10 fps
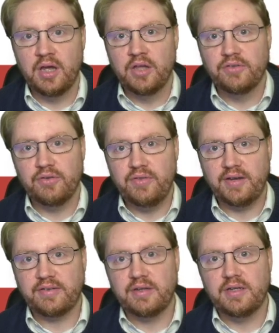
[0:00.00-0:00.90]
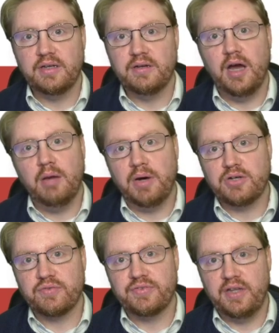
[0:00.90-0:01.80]
So there's a bunch
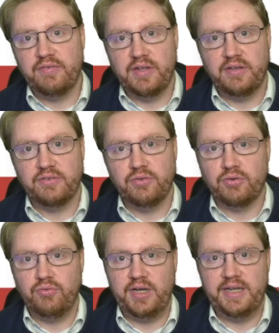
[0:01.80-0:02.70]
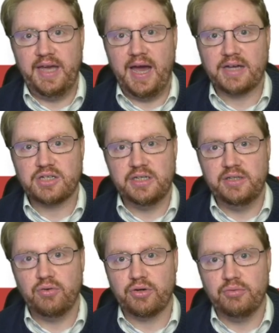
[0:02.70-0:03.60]
of stuff that is not really actually
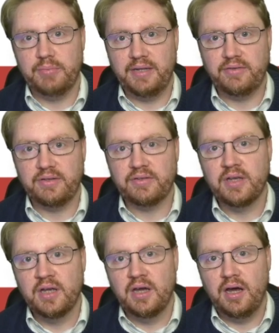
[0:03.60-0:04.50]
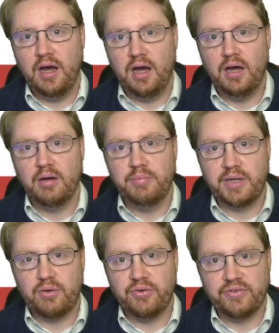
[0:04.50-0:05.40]
documented
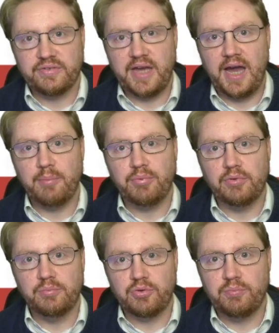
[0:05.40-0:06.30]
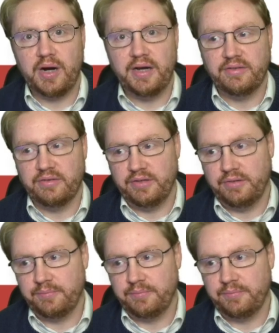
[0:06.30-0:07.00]
because it's Apple proprietary.